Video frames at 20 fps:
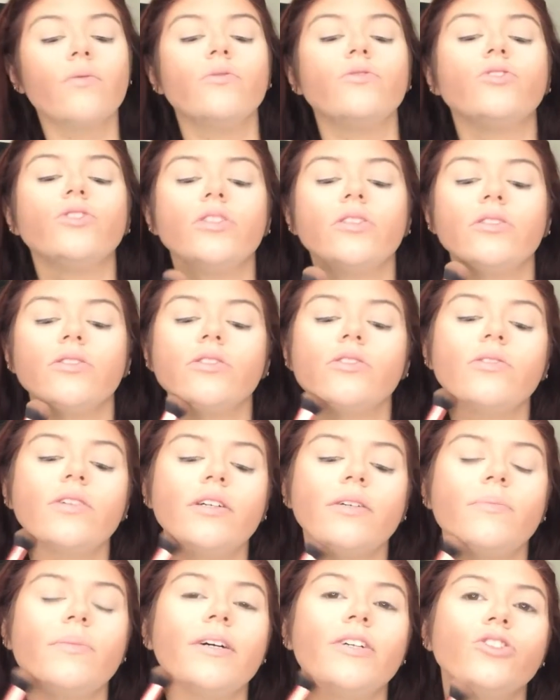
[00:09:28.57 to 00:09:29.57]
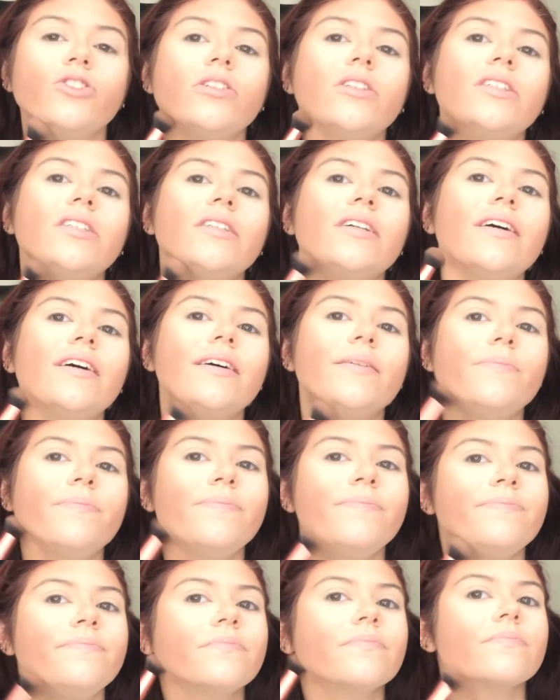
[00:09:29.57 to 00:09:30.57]
Shows a lot my jawline.
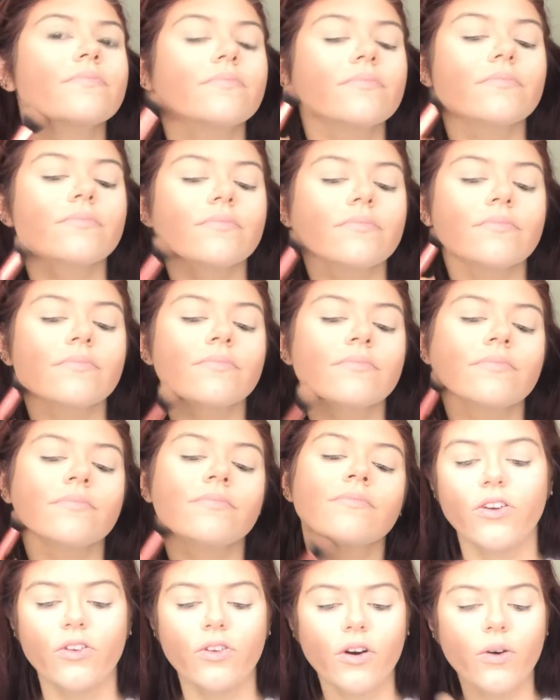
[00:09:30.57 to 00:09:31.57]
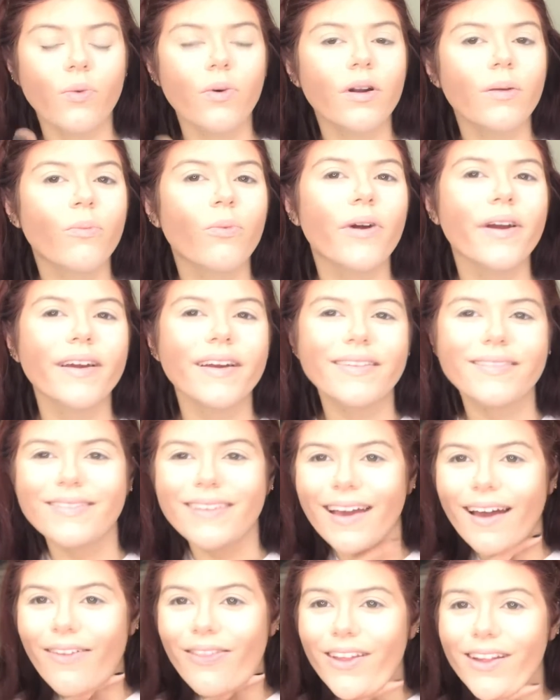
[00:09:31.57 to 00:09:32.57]
You don't want to bring it
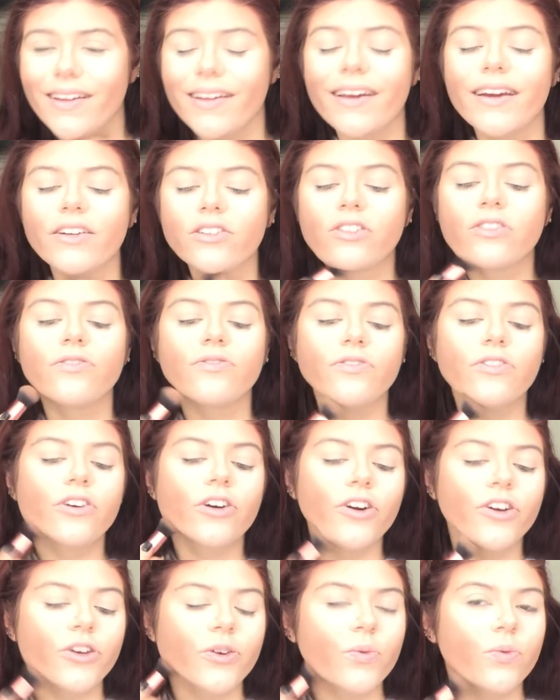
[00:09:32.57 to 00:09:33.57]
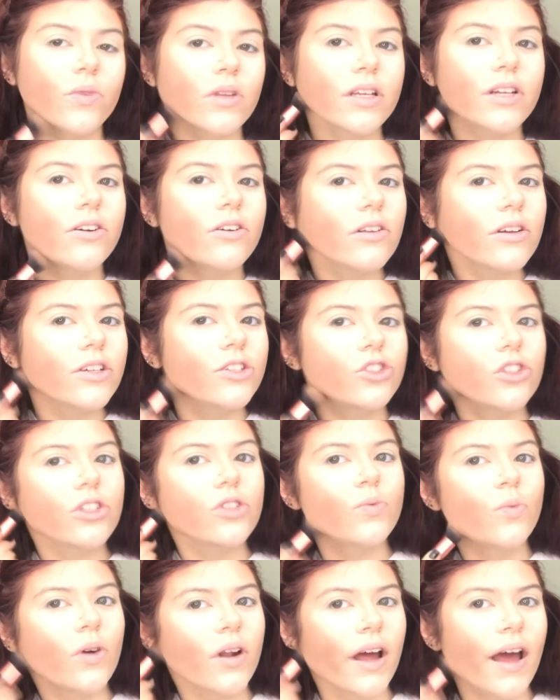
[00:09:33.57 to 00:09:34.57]
down the neck too far. You literally
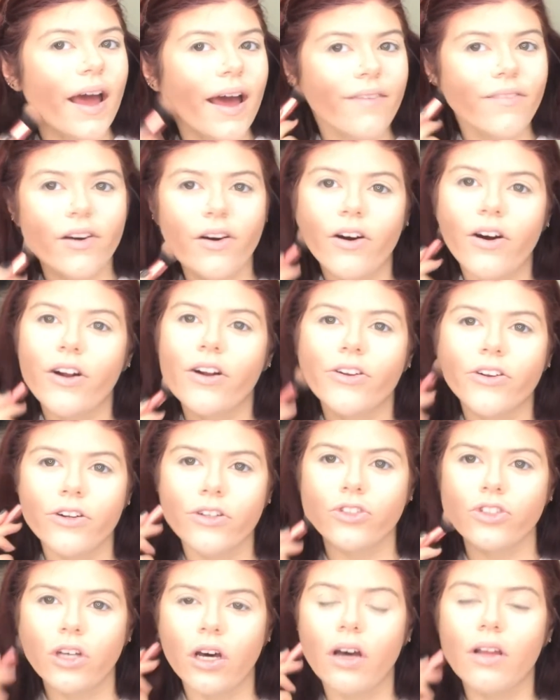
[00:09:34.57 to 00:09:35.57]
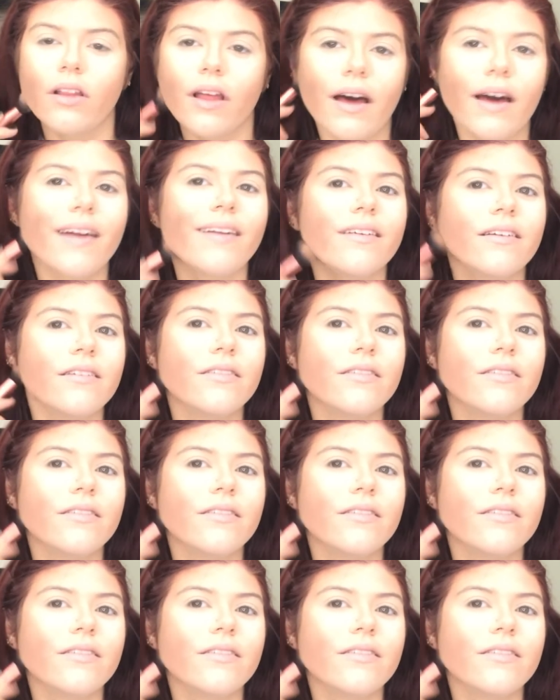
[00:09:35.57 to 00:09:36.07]
just want to have it on your jawline.